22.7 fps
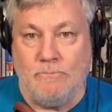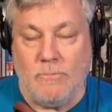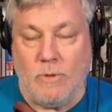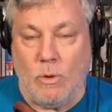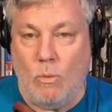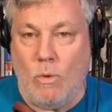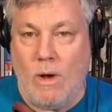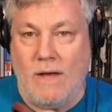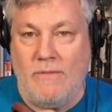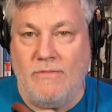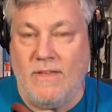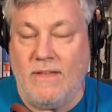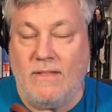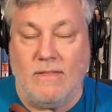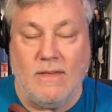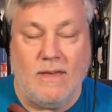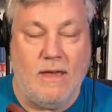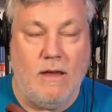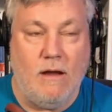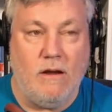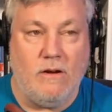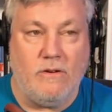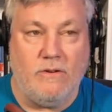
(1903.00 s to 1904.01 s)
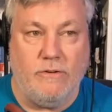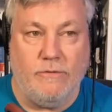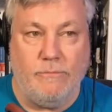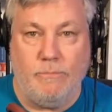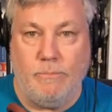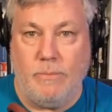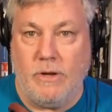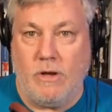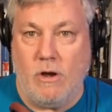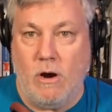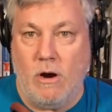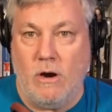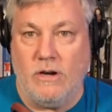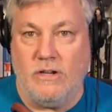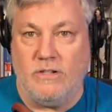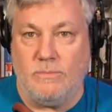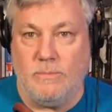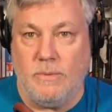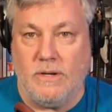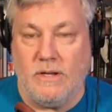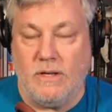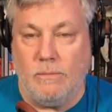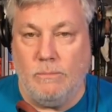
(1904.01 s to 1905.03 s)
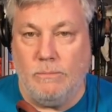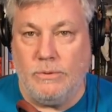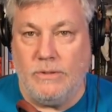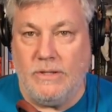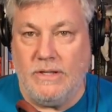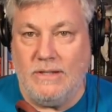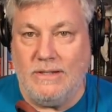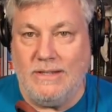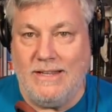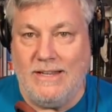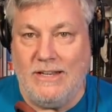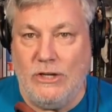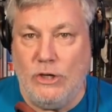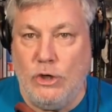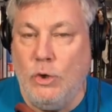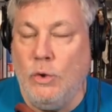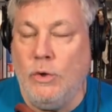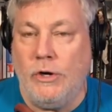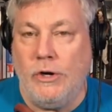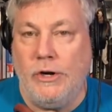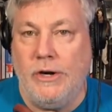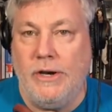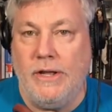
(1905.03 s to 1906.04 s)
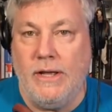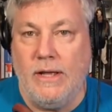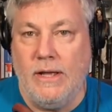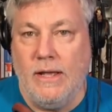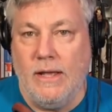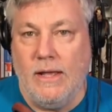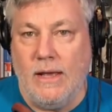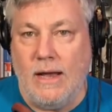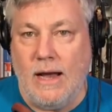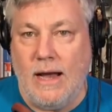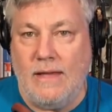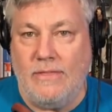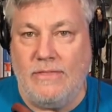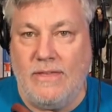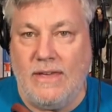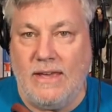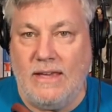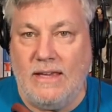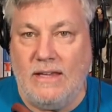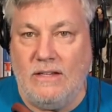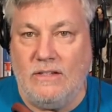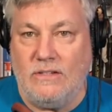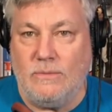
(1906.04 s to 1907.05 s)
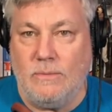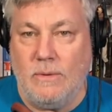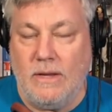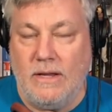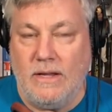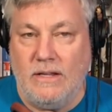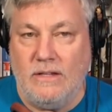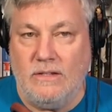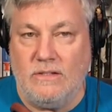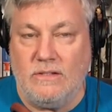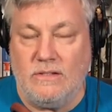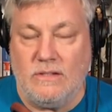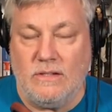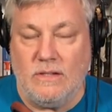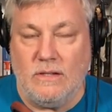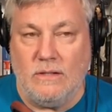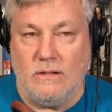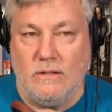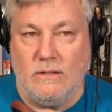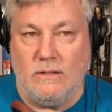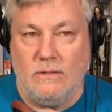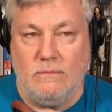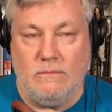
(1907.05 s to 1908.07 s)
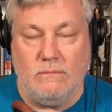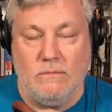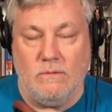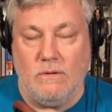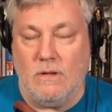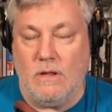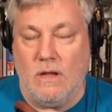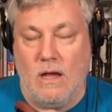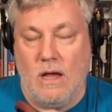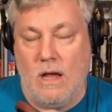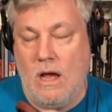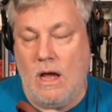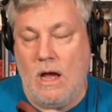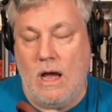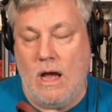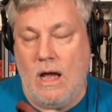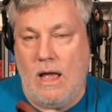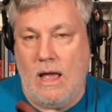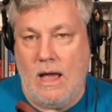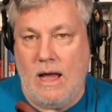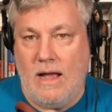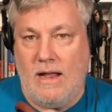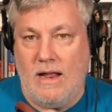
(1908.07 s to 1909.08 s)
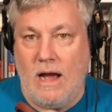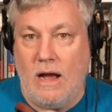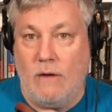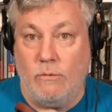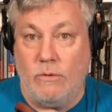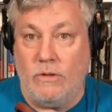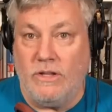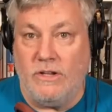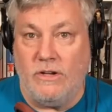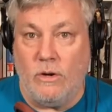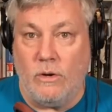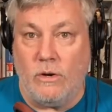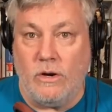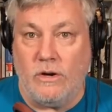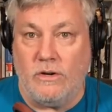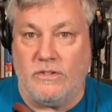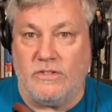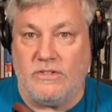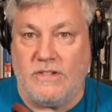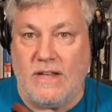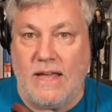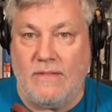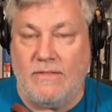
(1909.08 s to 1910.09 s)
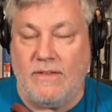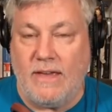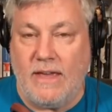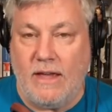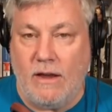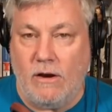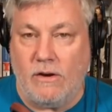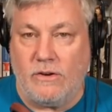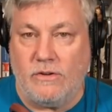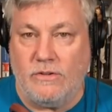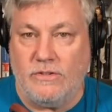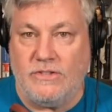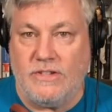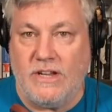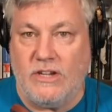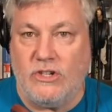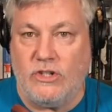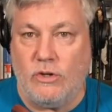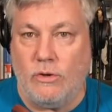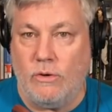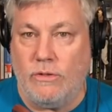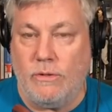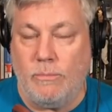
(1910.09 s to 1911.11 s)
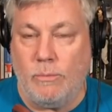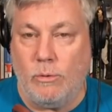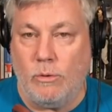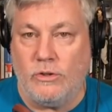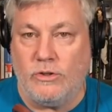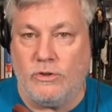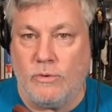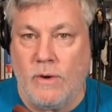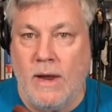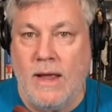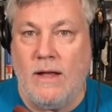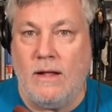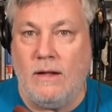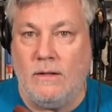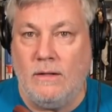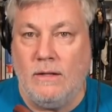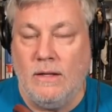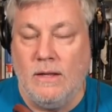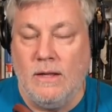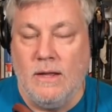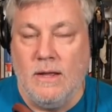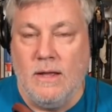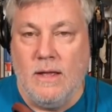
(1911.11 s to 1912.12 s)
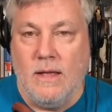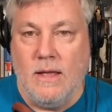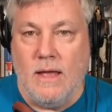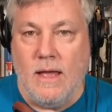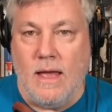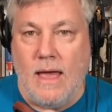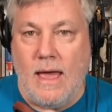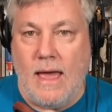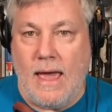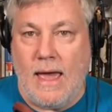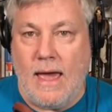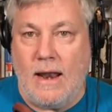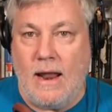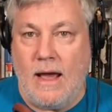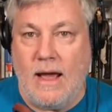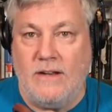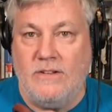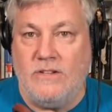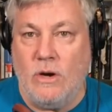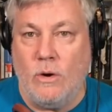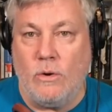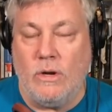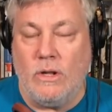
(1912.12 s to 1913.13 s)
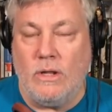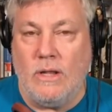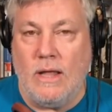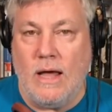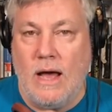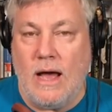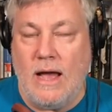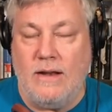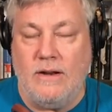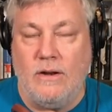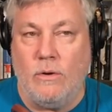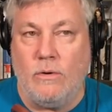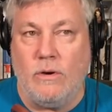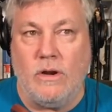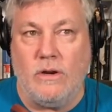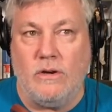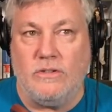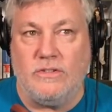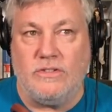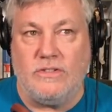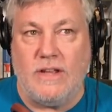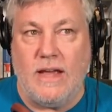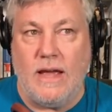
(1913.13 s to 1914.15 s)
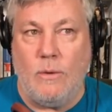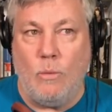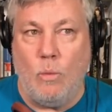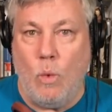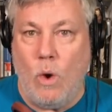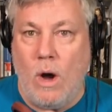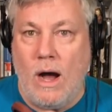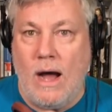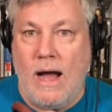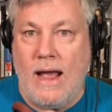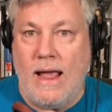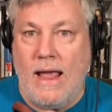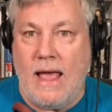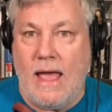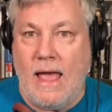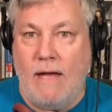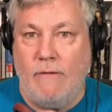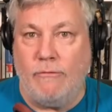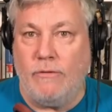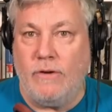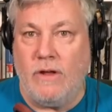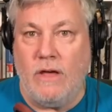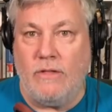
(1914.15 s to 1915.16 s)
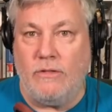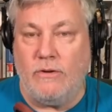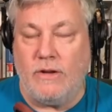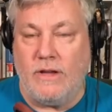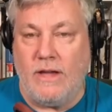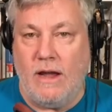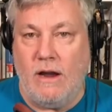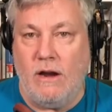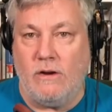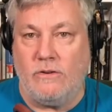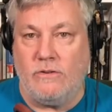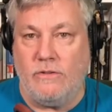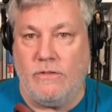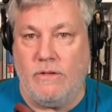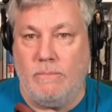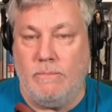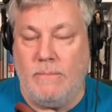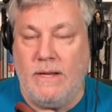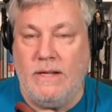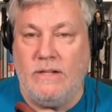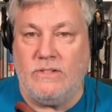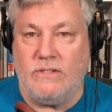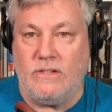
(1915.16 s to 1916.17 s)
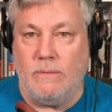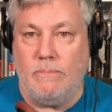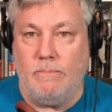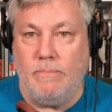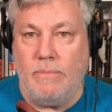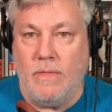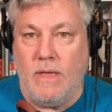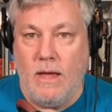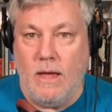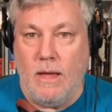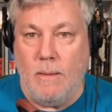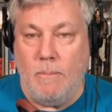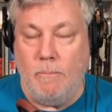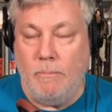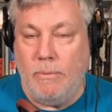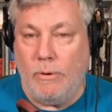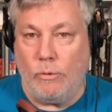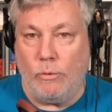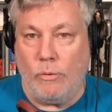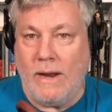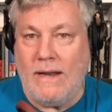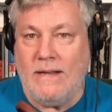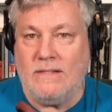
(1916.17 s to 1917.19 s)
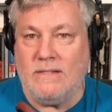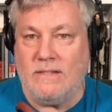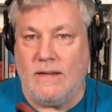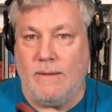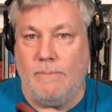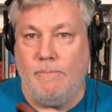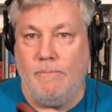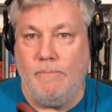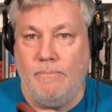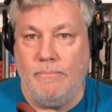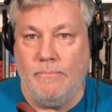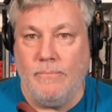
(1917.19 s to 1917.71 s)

Well, I think the character of Picard has been completely neutered. I think he's he's I, I really don't understand the characterization or the portrayal, and I don't I don't understand why every other character that meets him berates him.